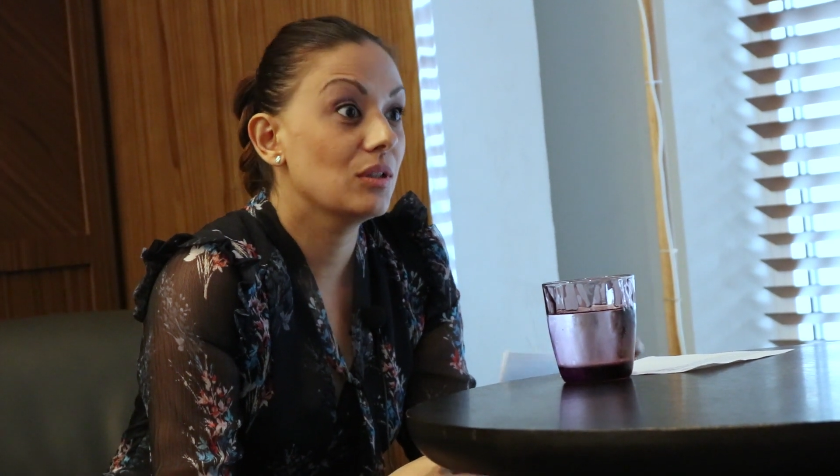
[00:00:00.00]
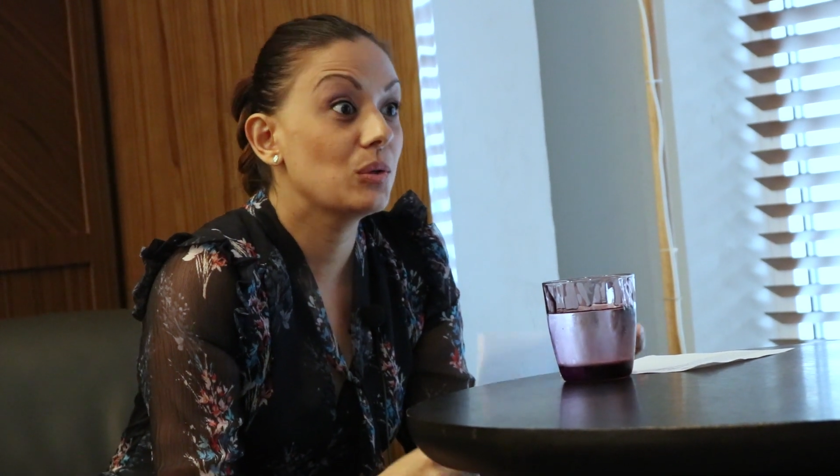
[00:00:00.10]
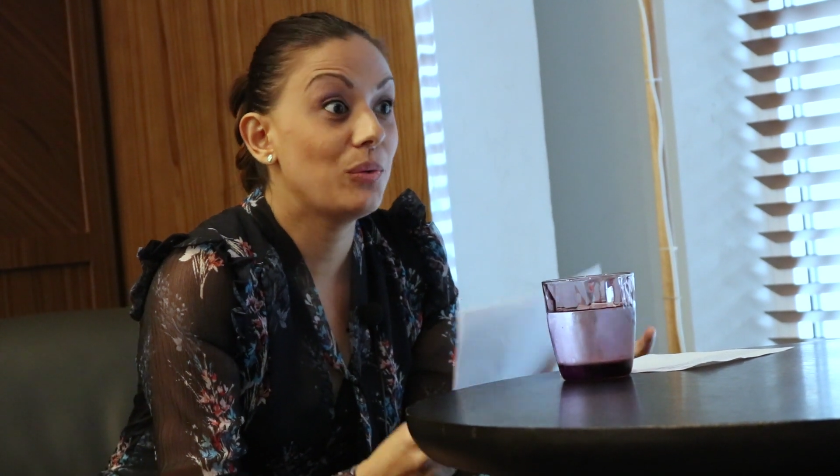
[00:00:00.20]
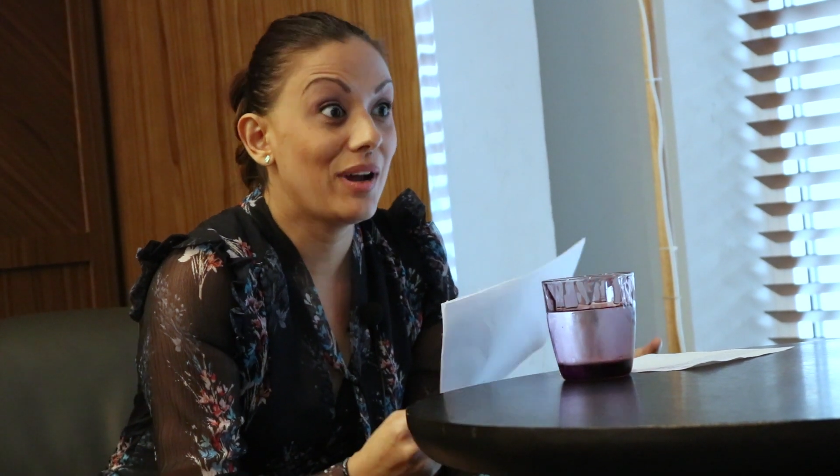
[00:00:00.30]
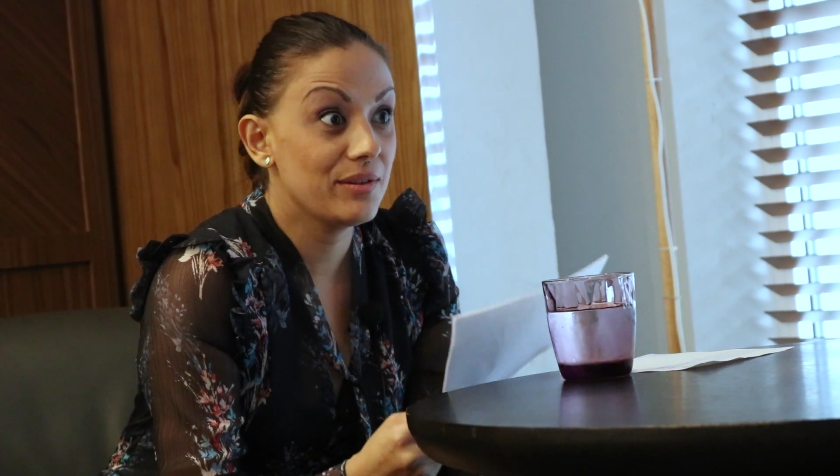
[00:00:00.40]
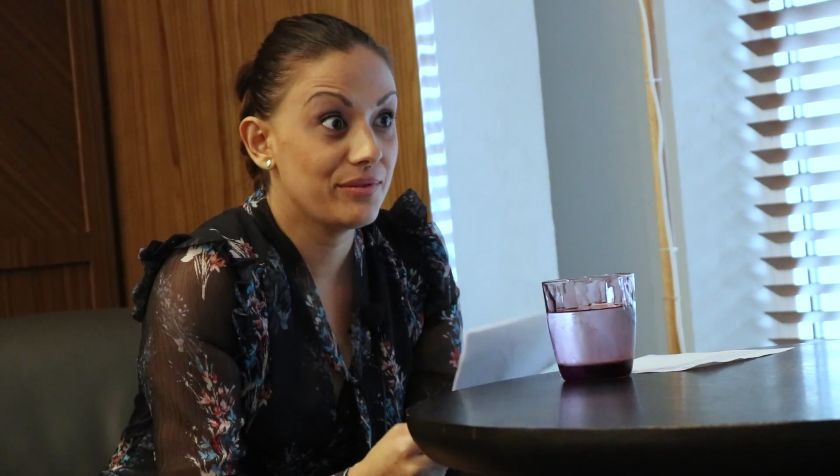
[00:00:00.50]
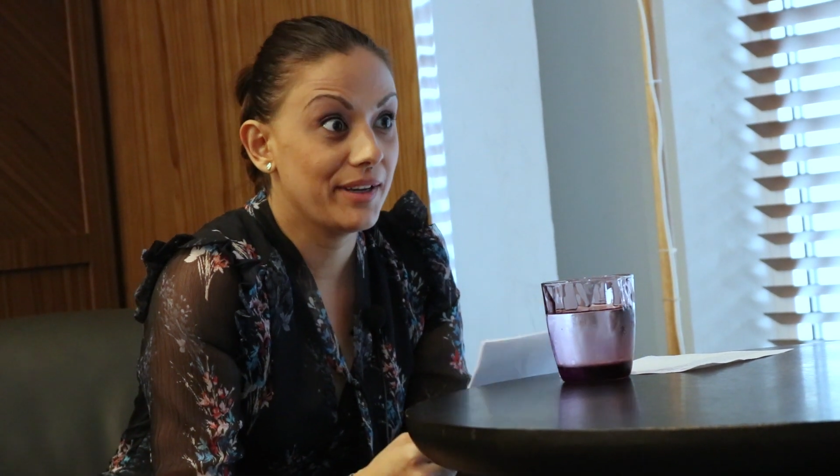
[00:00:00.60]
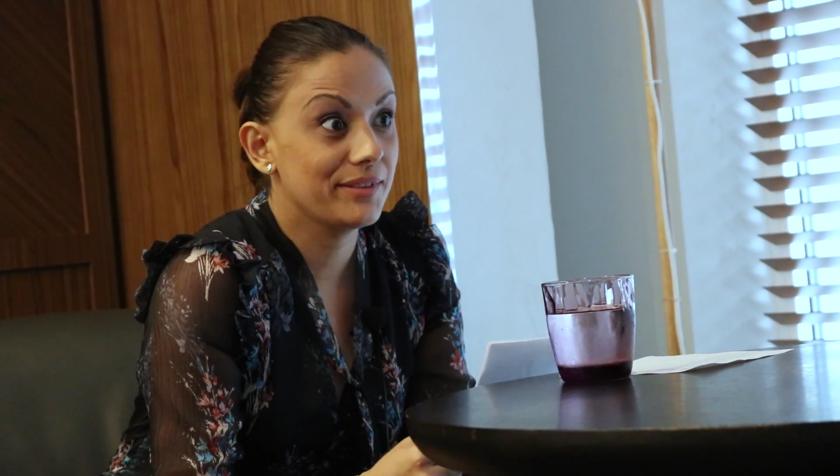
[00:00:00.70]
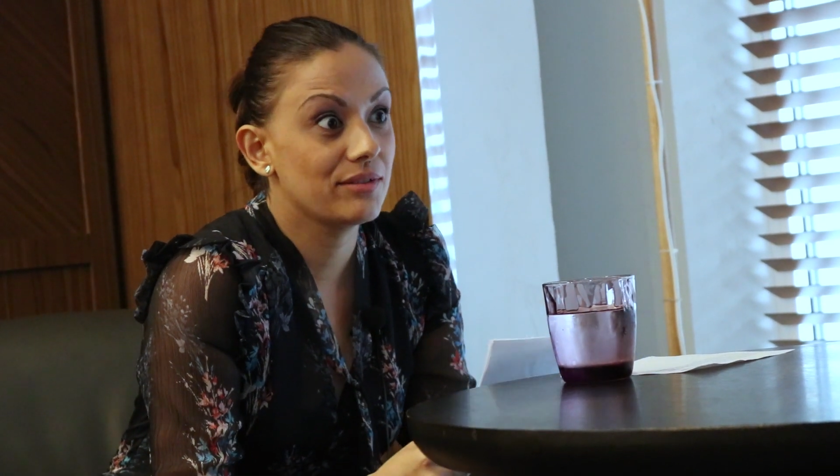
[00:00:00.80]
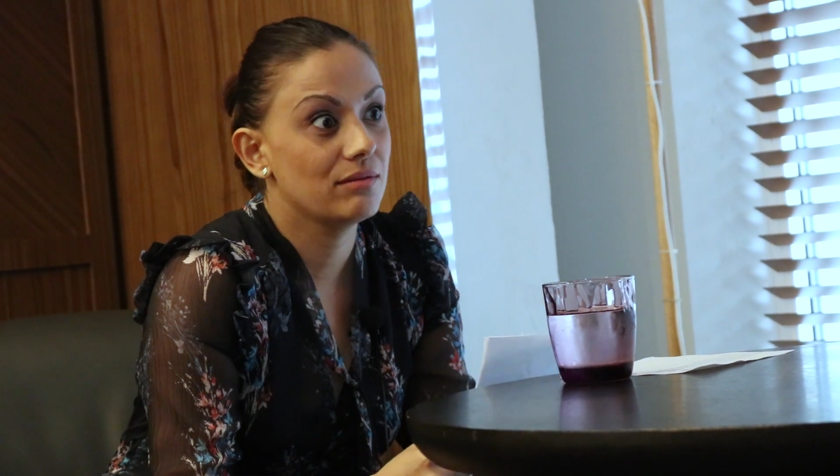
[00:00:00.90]
the
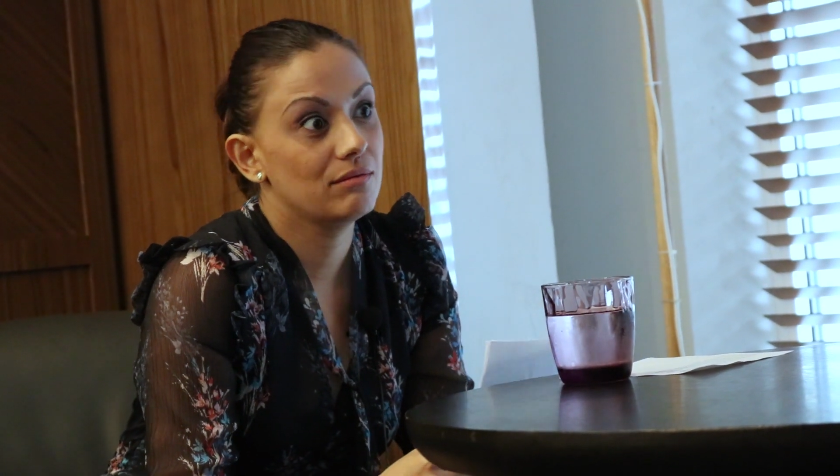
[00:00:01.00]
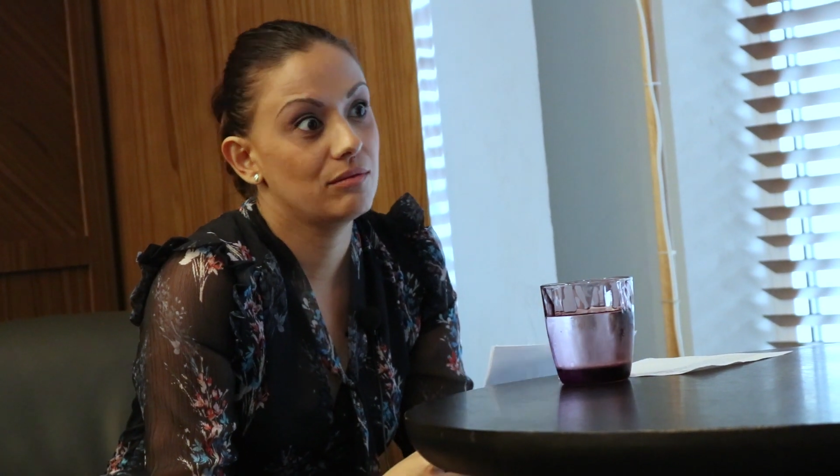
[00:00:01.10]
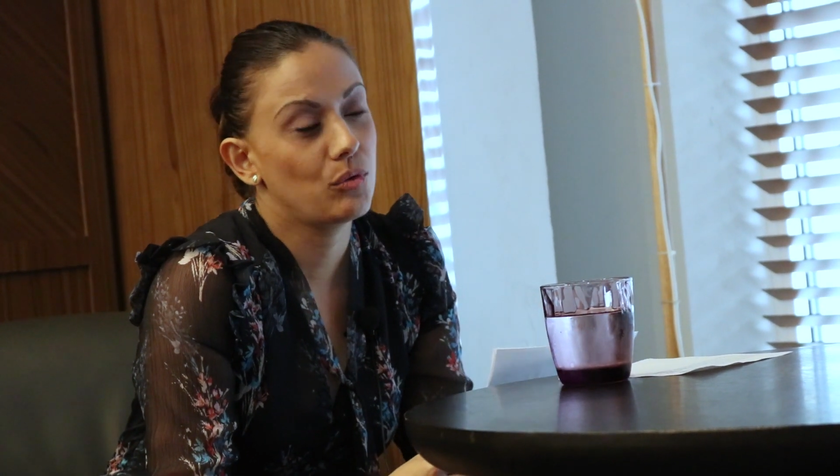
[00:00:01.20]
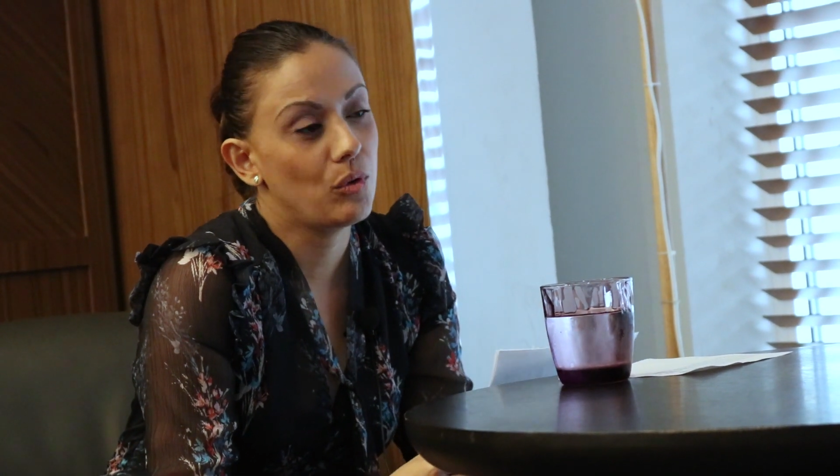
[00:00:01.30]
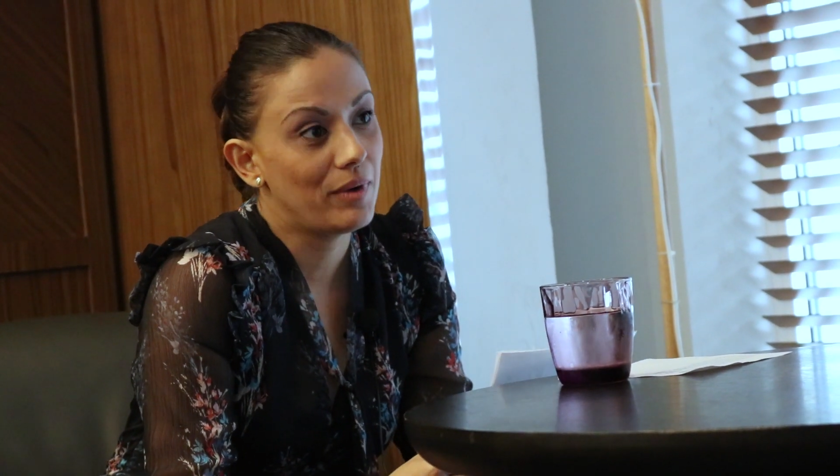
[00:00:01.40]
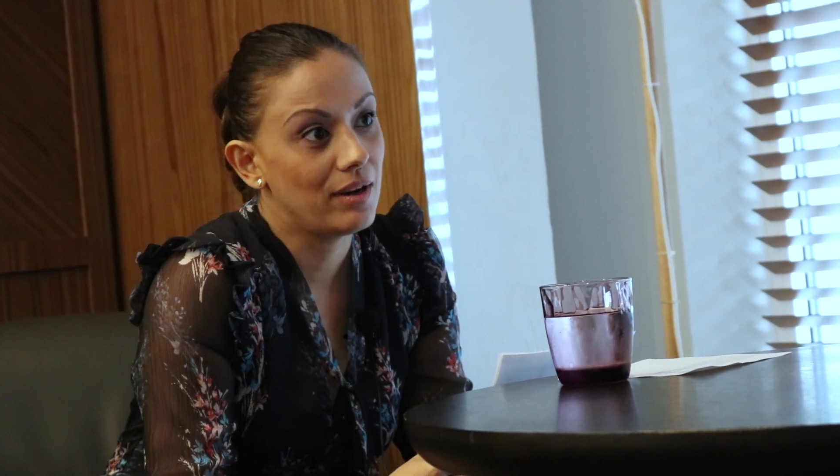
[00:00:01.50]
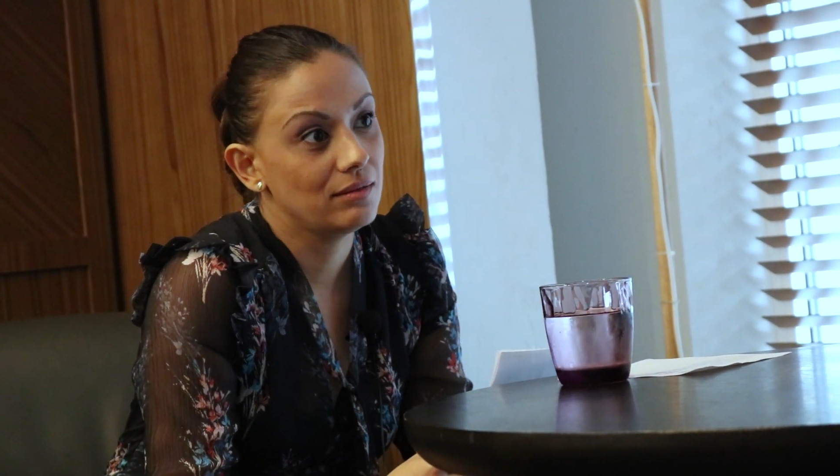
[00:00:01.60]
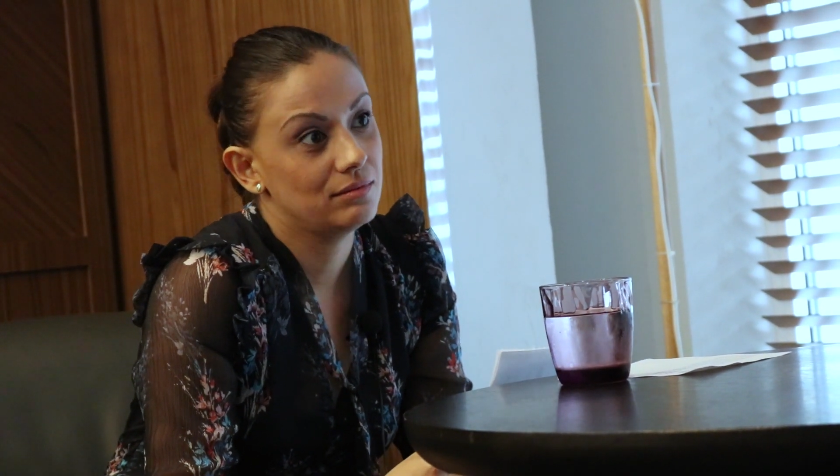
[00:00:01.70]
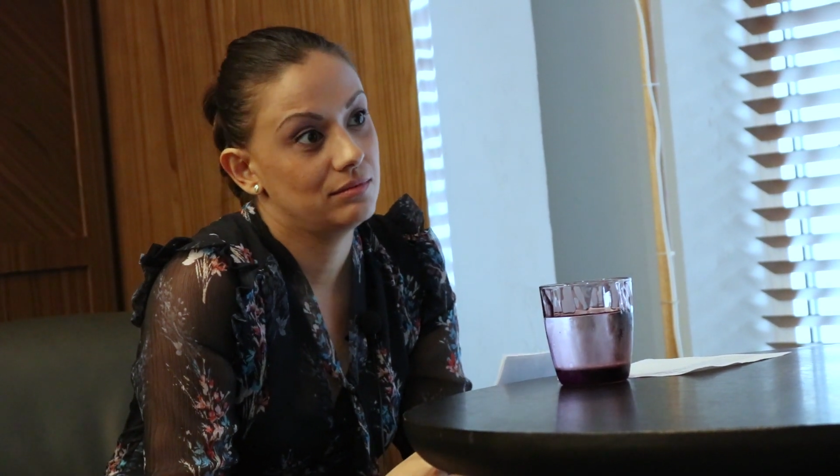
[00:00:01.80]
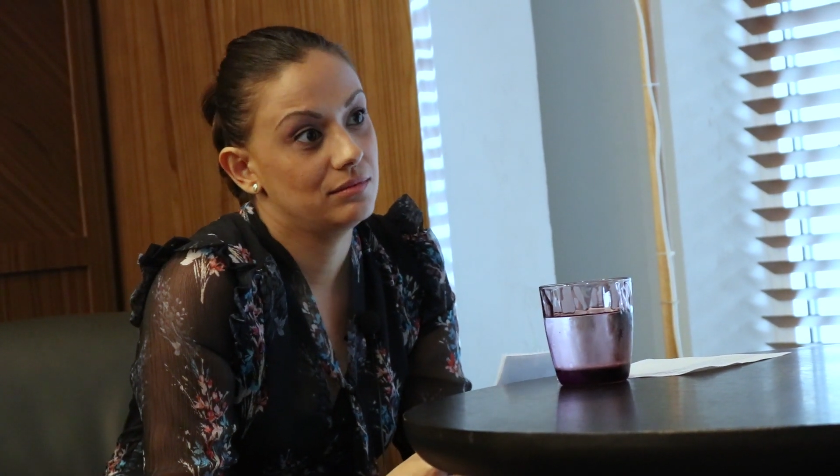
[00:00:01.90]
qualified Roma